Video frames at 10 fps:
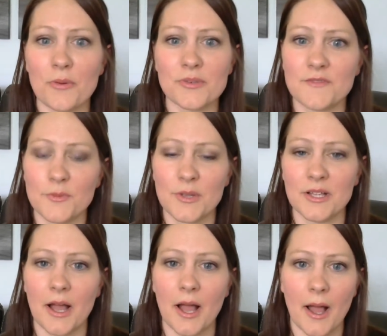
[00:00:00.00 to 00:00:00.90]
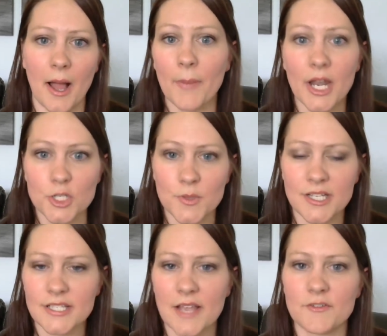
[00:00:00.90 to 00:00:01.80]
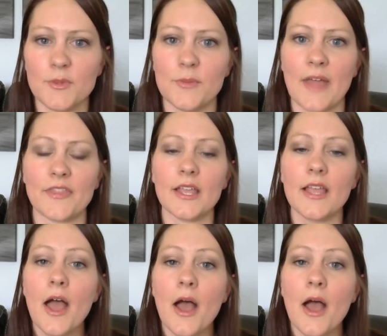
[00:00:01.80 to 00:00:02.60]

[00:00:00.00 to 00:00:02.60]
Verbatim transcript: always have to be a punishment. It doesn't have to be a bad thing.